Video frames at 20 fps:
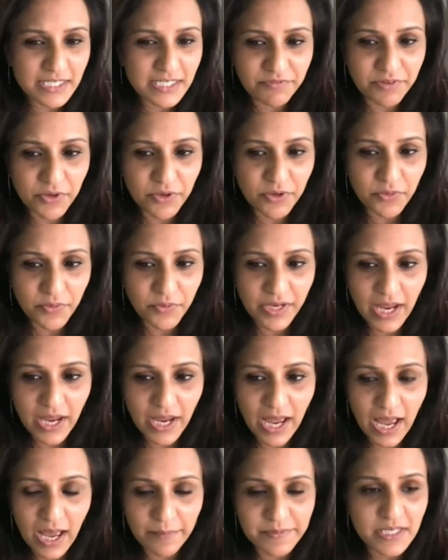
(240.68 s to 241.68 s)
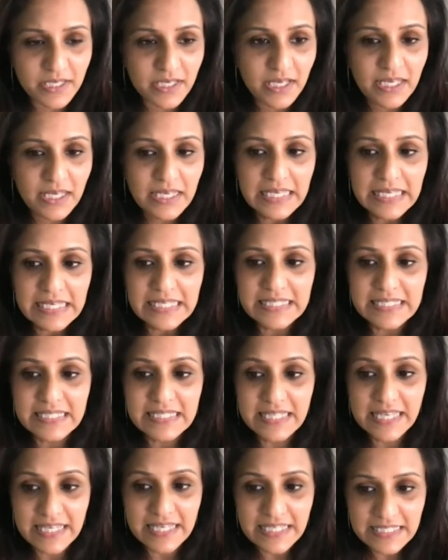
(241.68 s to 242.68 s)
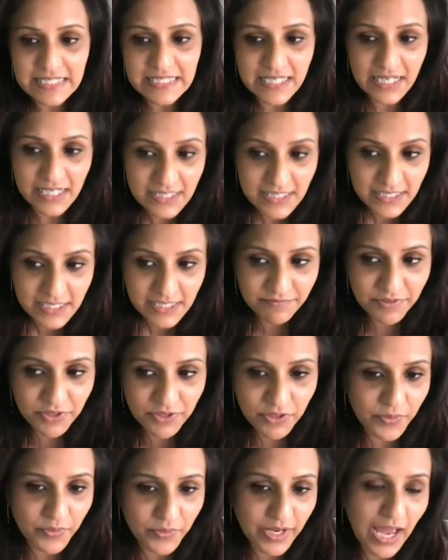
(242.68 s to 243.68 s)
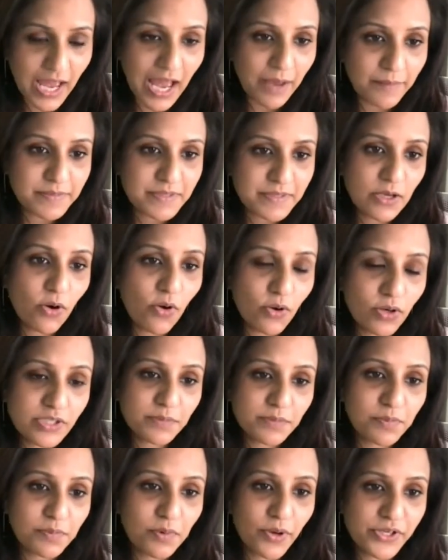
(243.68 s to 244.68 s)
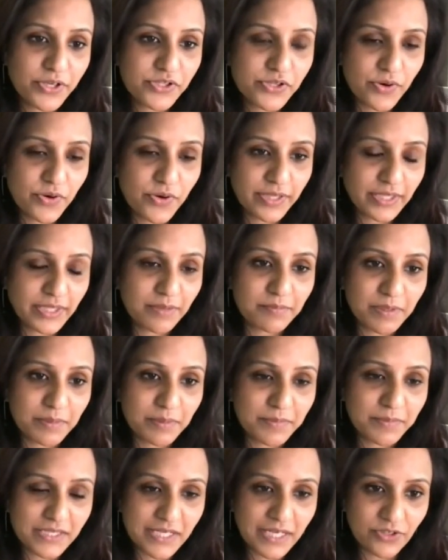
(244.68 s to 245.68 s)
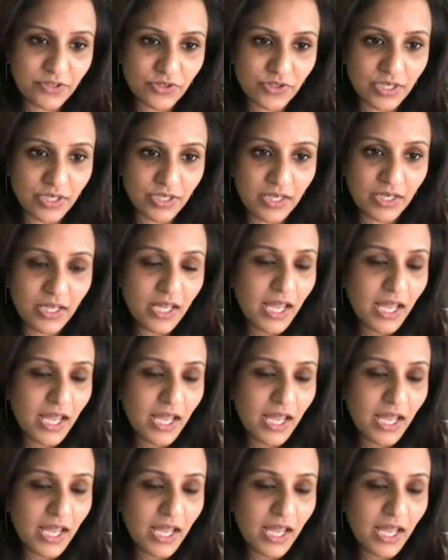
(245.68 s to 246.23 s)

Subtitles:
Fiori apps, 6 custom Fiori apps, all deployed during the implementation.